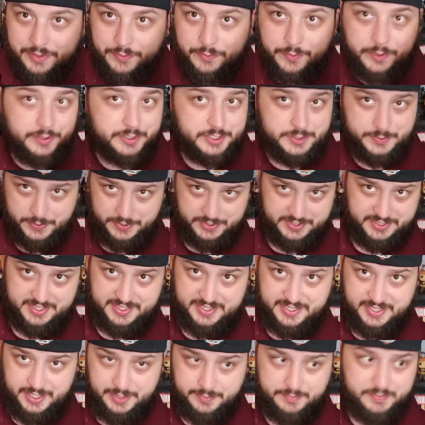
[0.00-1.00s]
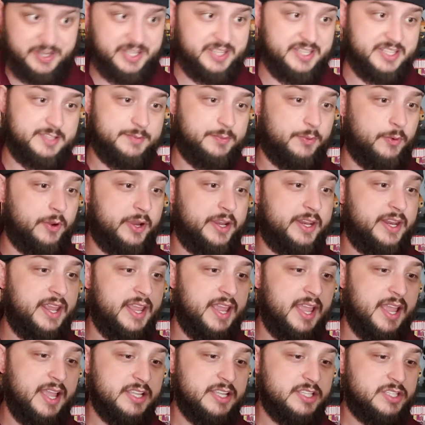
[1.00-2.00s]
We were supposed to see it by this point,
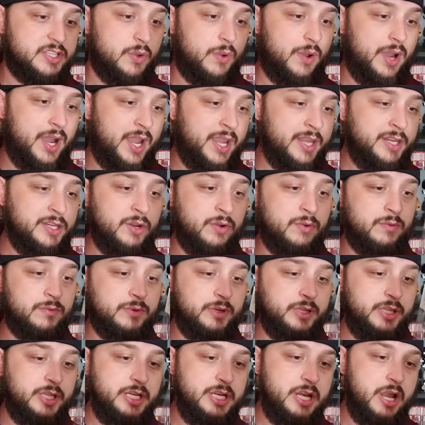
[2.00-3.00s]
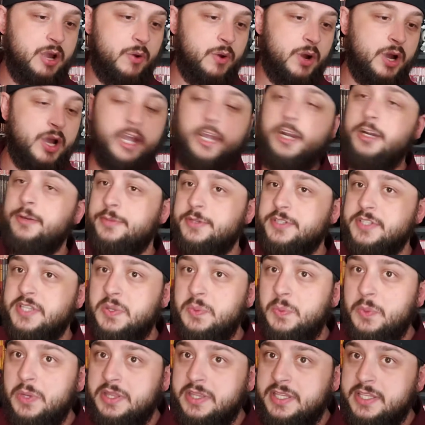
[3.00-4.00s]
so I don't really know 100%
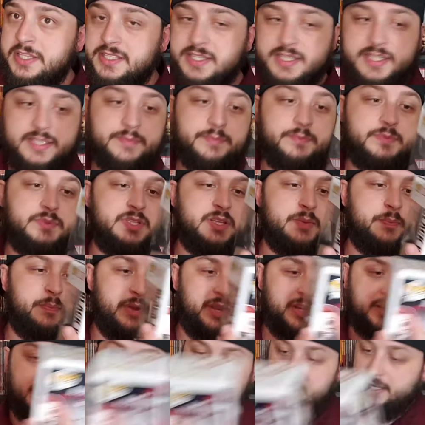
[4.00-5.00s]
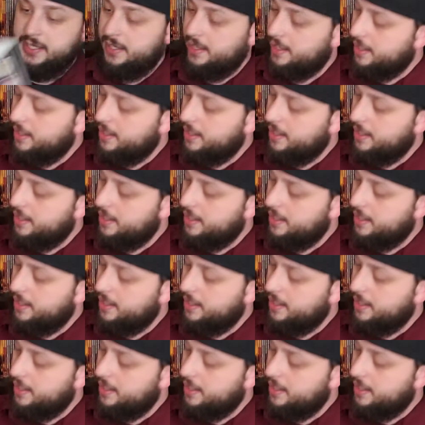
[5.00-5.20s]
what this is depicting,